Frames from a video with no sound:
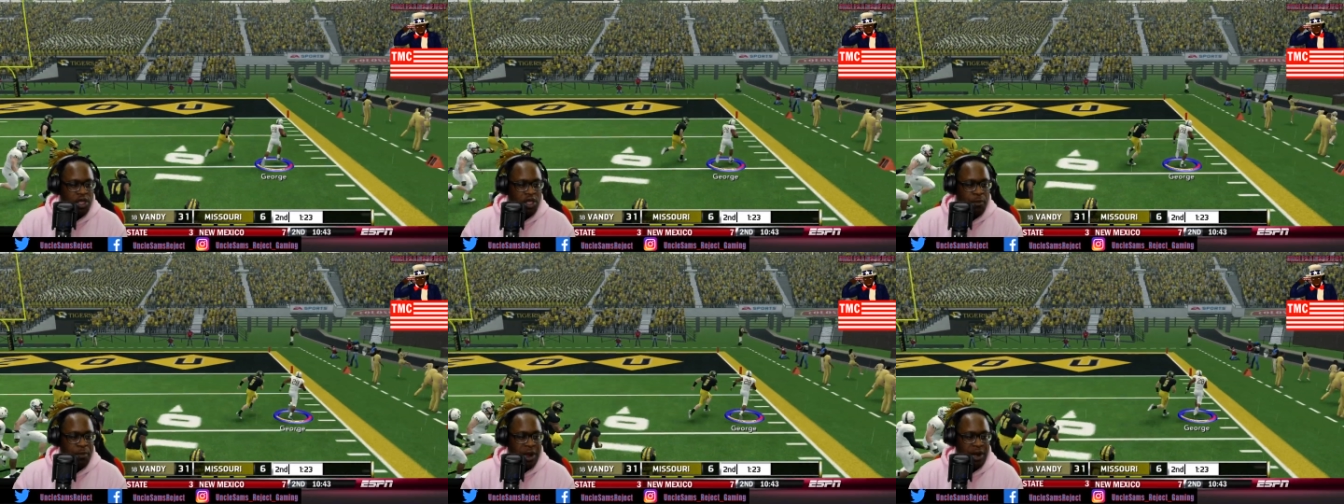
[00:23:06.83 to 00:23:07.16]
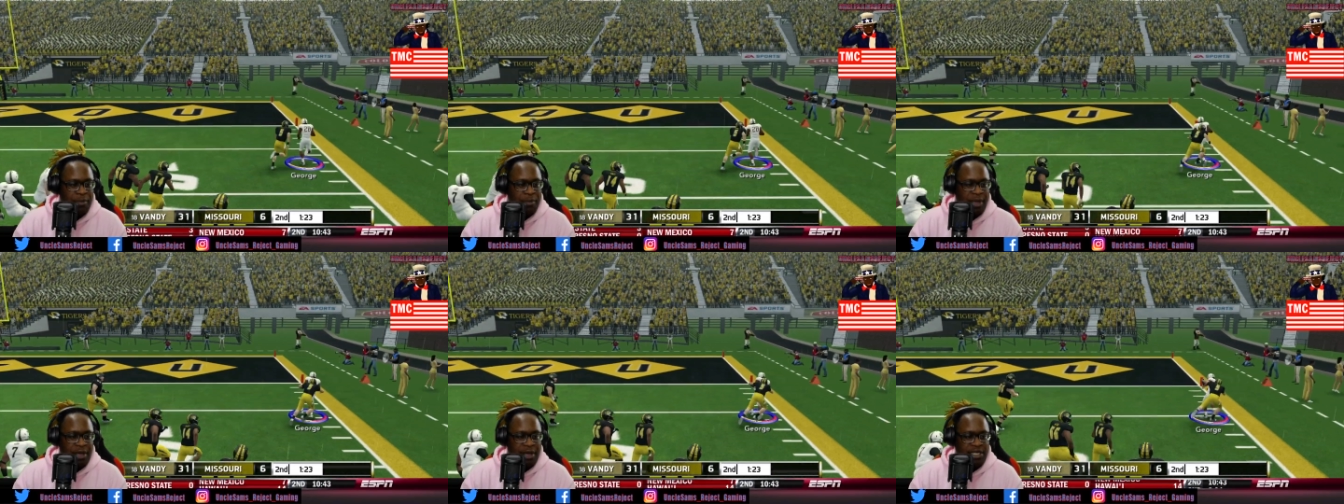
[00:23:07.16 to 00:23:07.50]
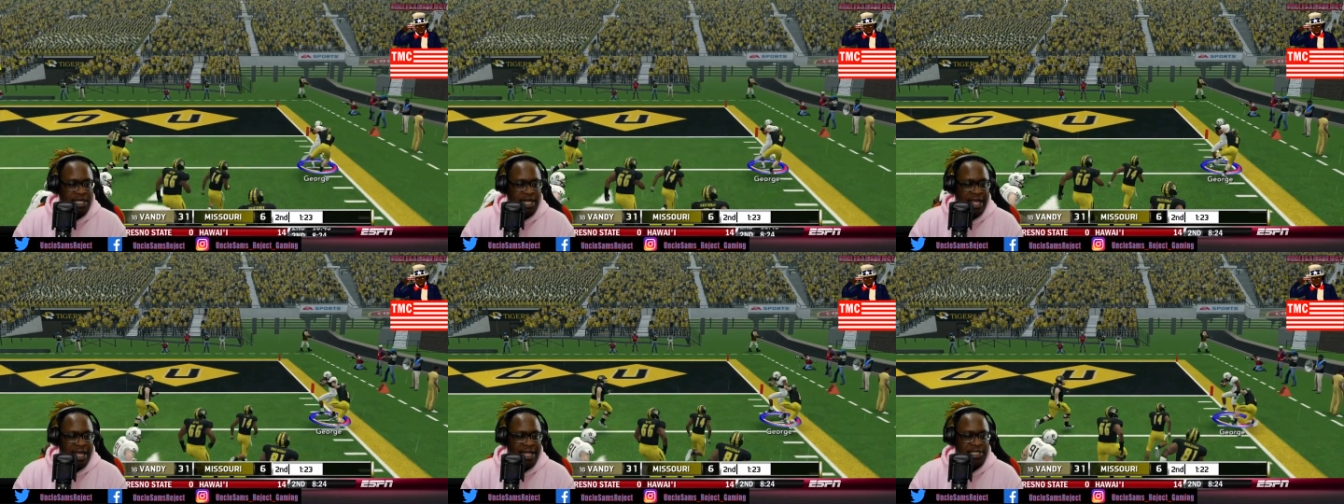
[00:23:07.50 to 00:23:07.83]
You better beat
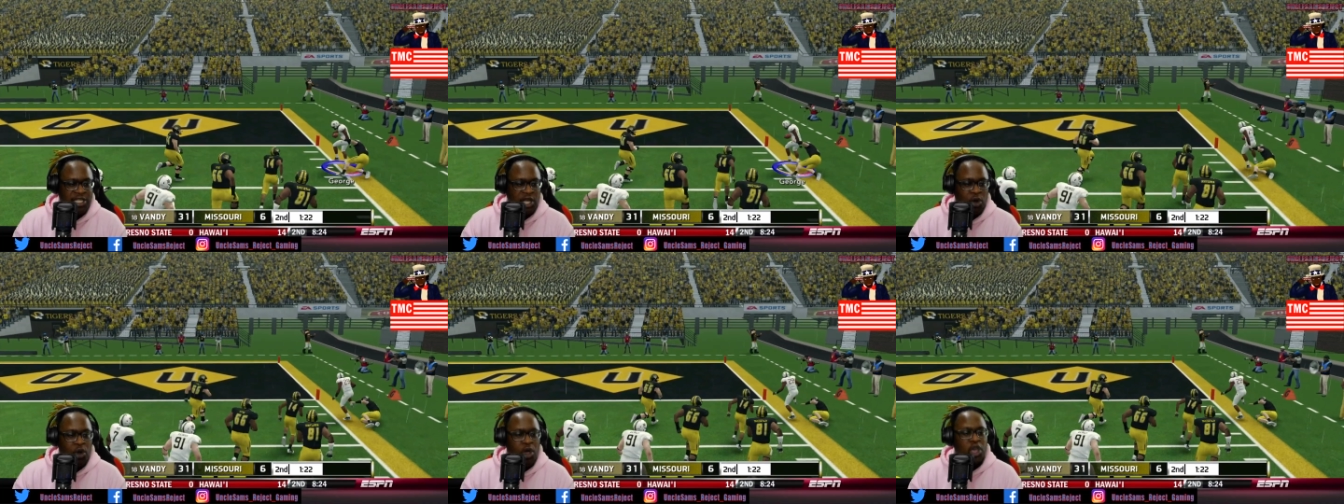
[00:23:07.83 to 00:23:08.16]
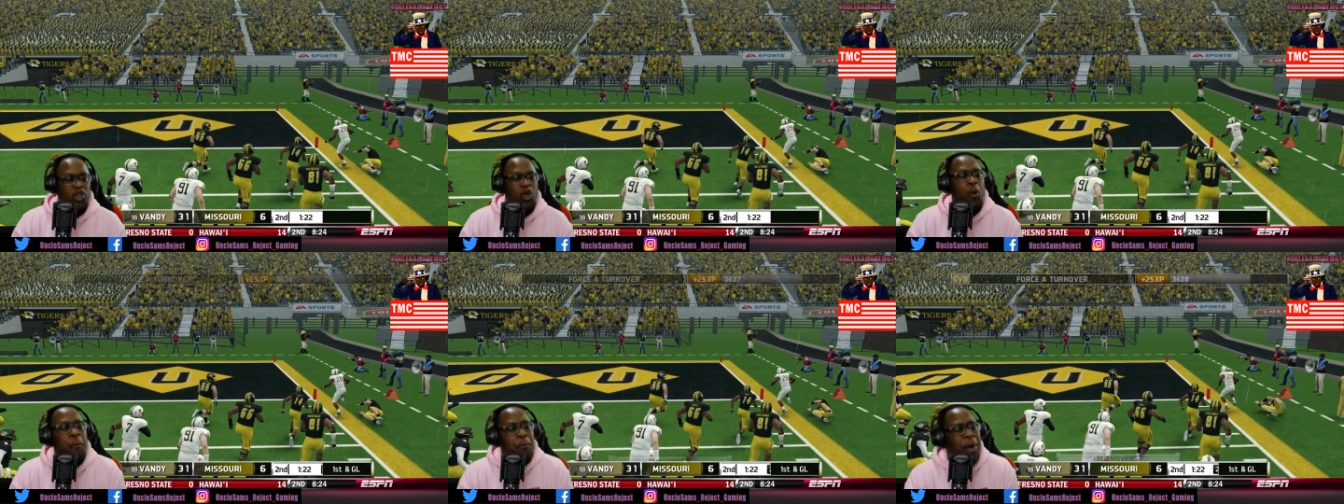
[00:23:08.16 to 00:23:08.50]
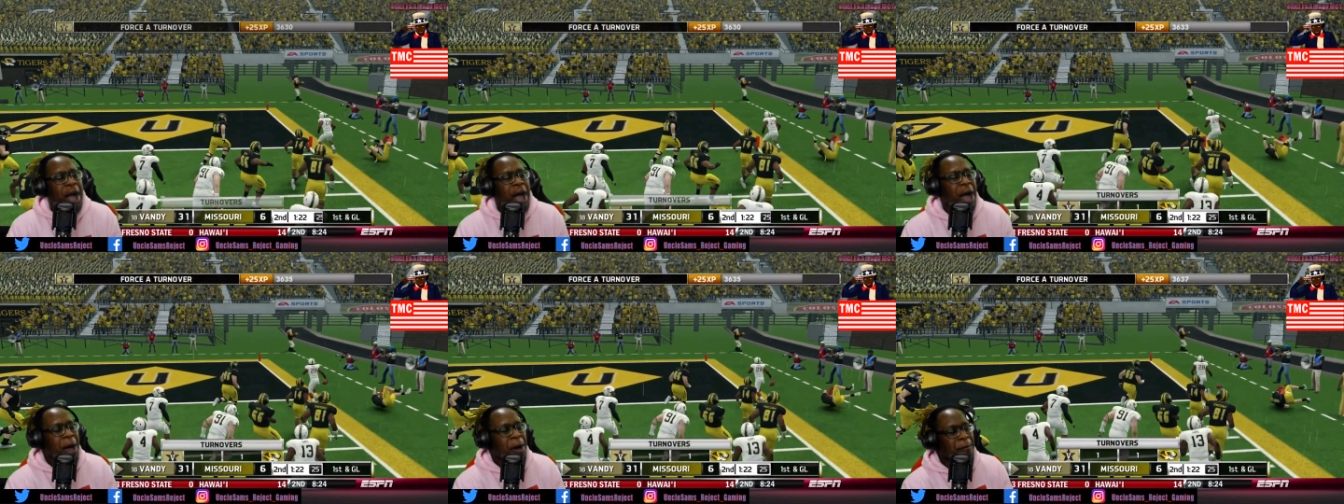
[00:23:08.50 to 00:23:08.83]
him to the end zone. You
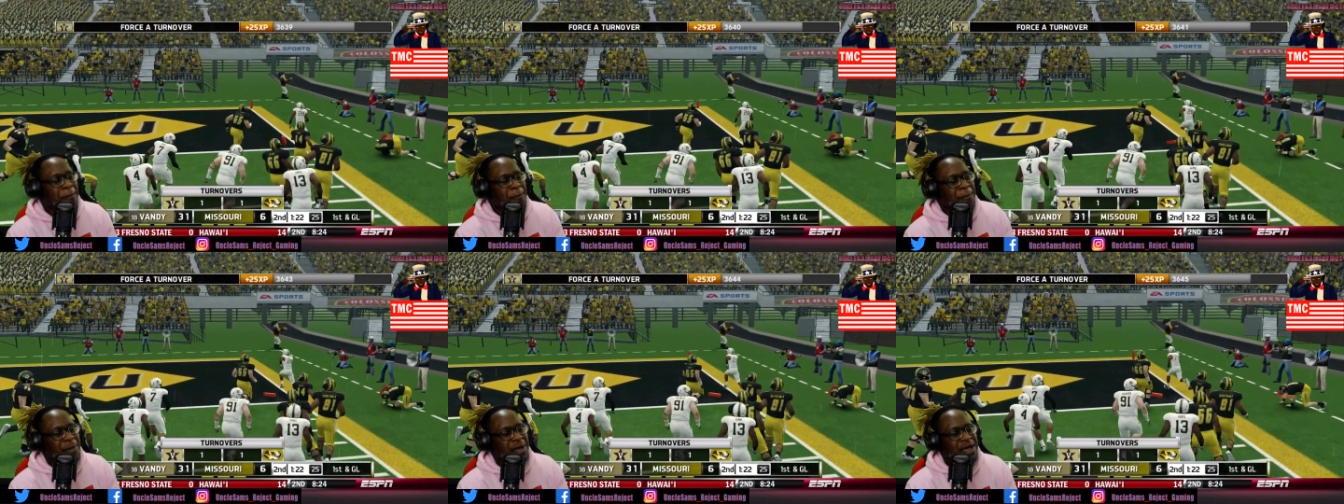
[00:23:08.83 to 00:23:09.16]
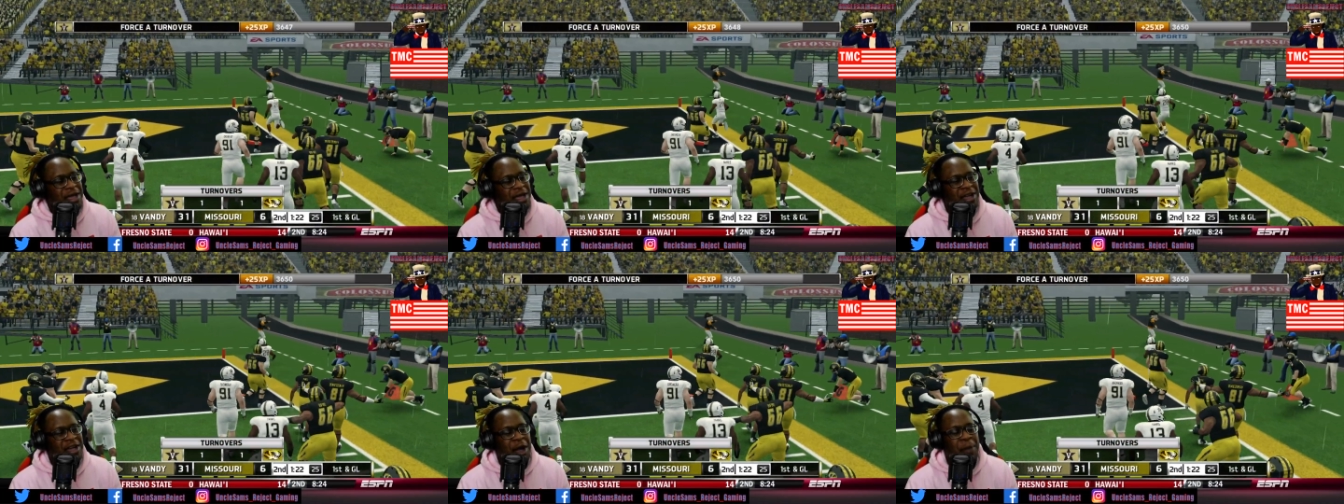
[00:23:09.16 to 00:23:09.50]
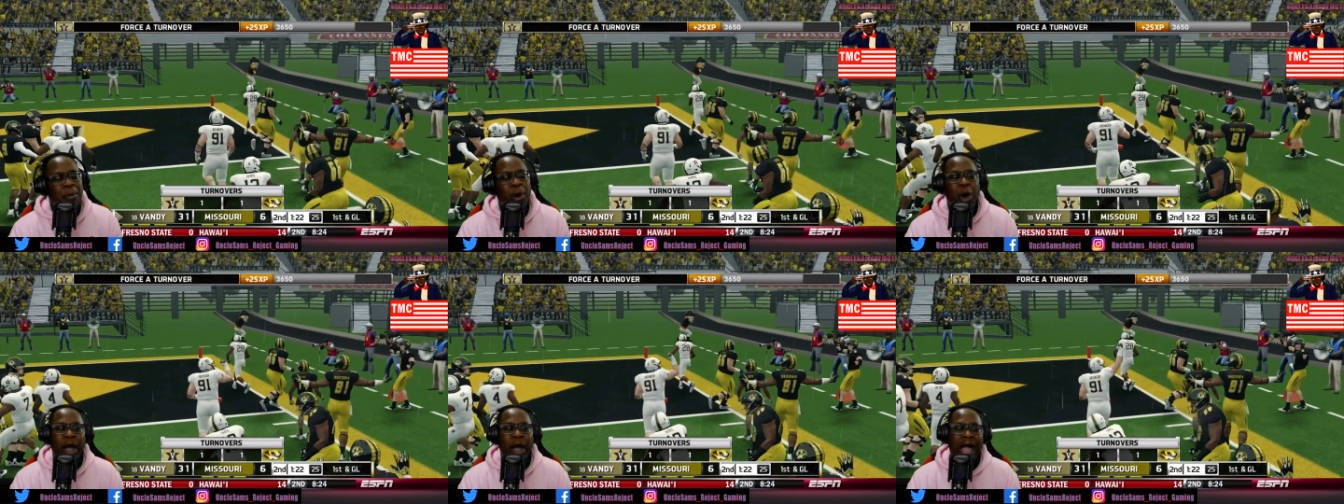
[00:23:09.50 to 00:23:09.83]
bum!
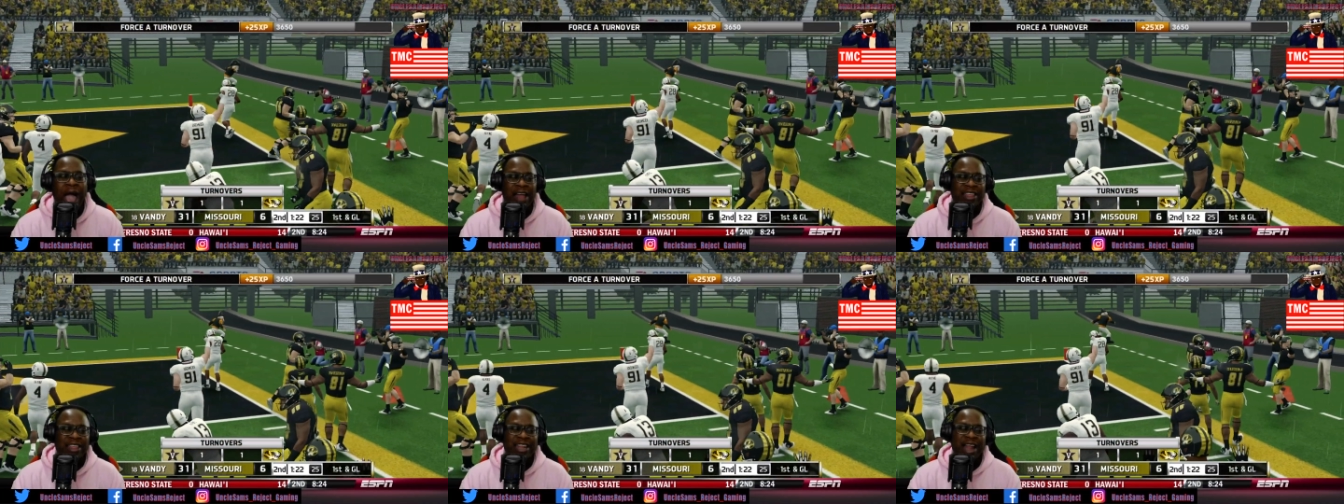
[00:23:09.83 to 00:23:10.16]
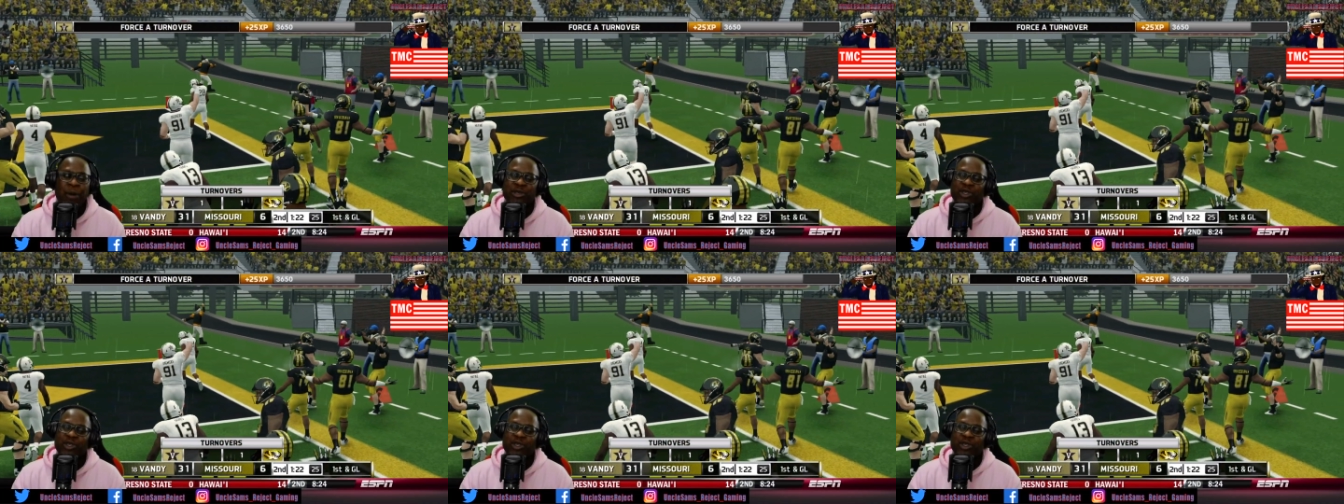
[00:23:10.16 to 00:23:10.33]
Come on, Allen.